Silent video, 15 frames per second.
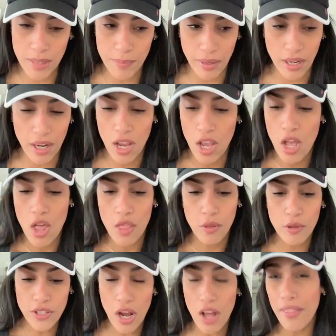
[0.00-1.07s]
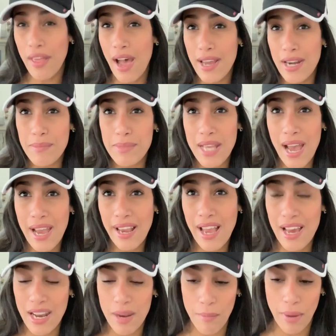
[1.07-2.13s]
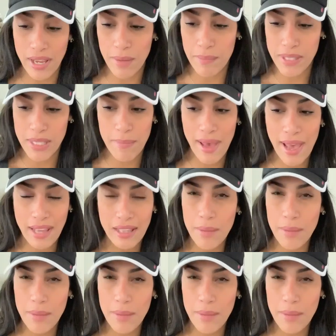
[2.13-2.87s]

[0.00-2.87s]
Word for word: But those are all the items I got in my Ipsy bag.